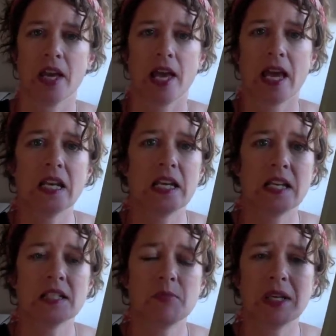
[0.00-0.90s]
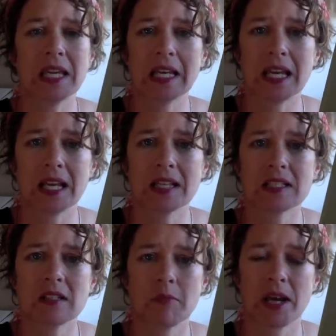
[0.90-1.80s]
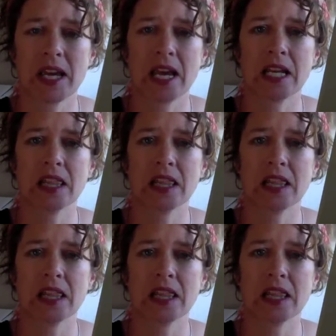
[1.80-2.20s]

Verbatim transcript: Endings, Beginnings by Annie